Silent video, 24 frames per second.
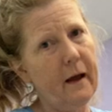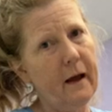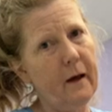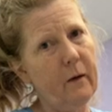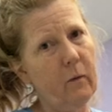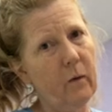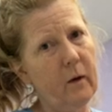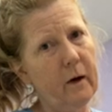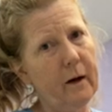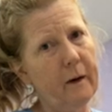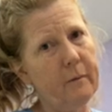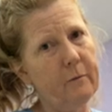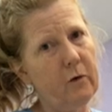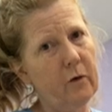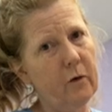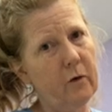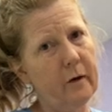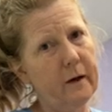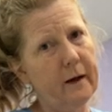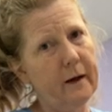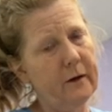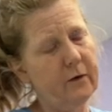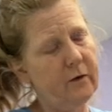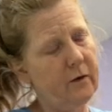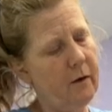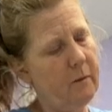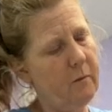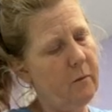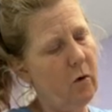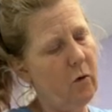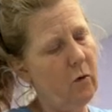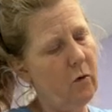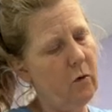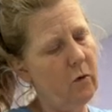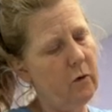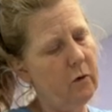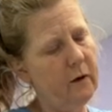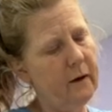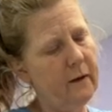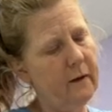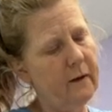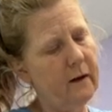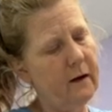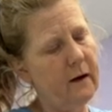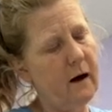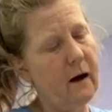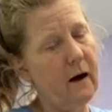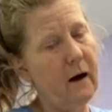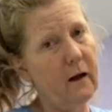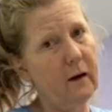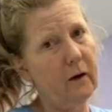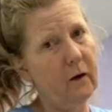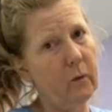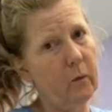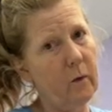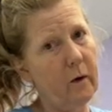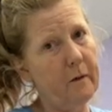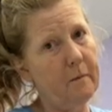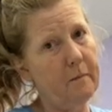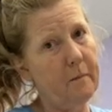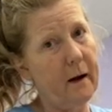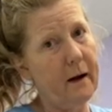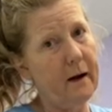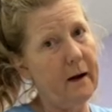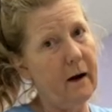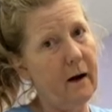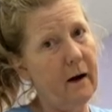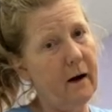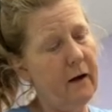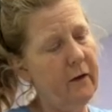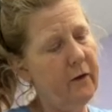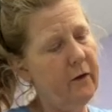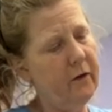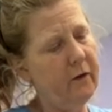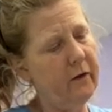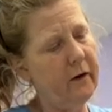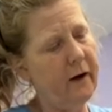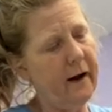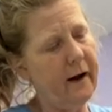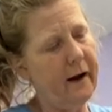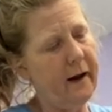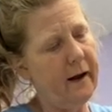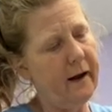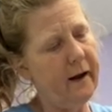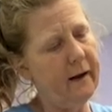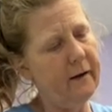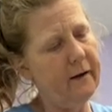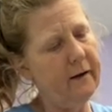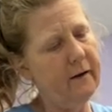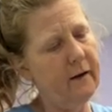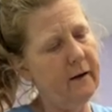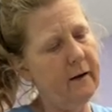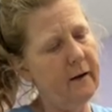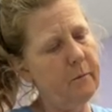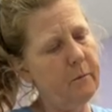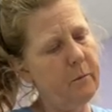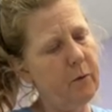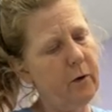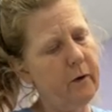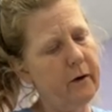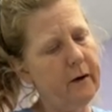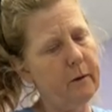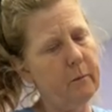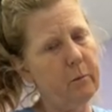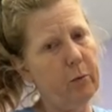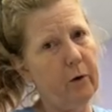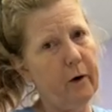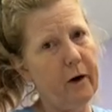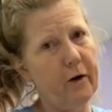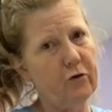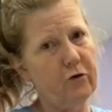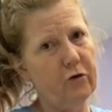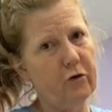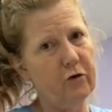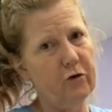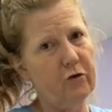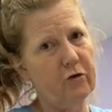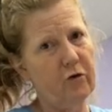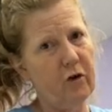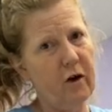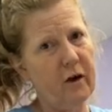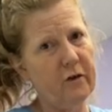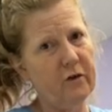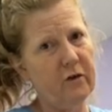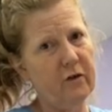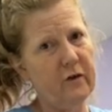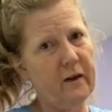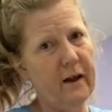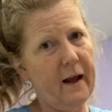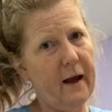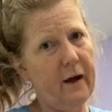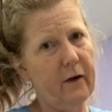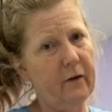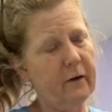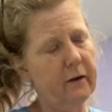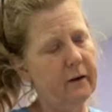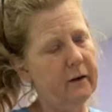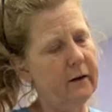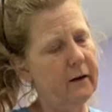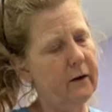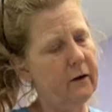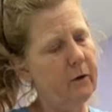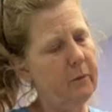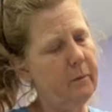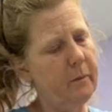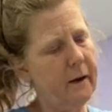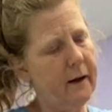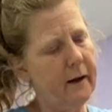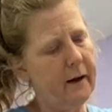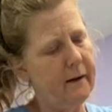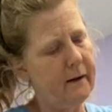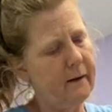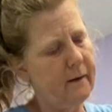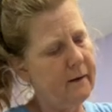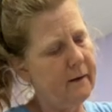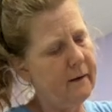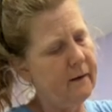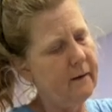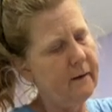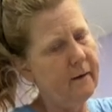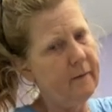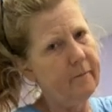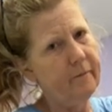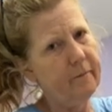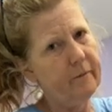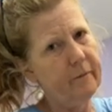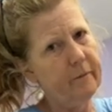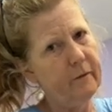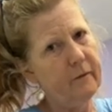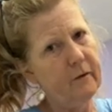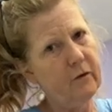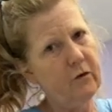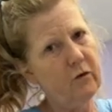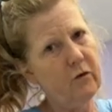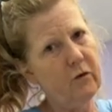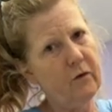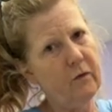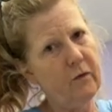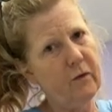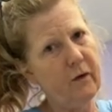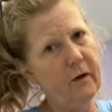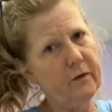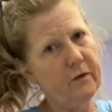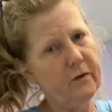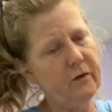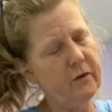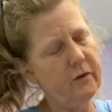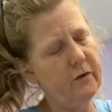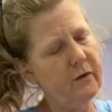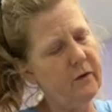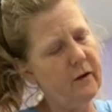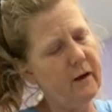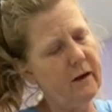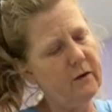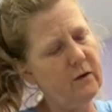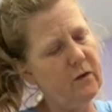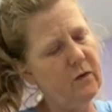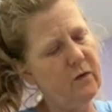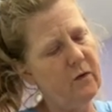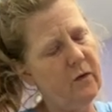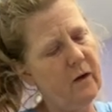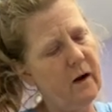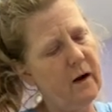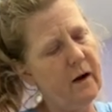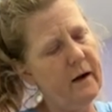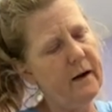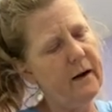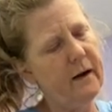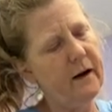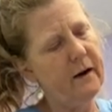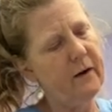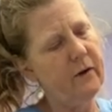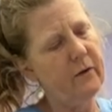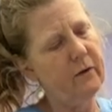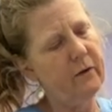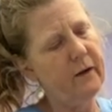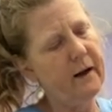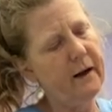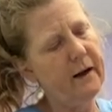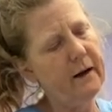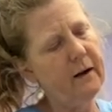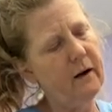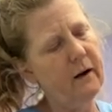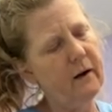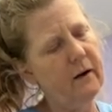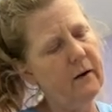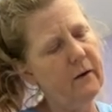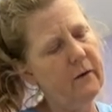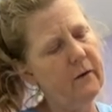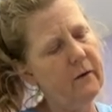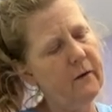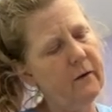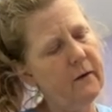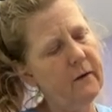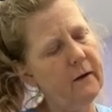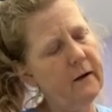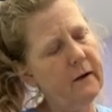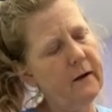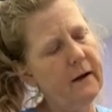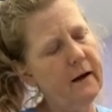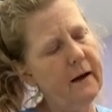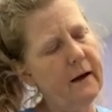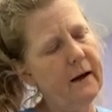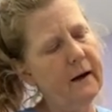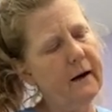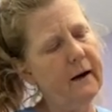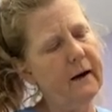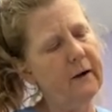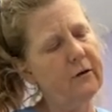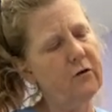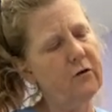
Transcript: And what I'm doing is I'm holding the collar with my other hand, putting pressure just down a little bit. She fusses, that's fine, I don't let go. And I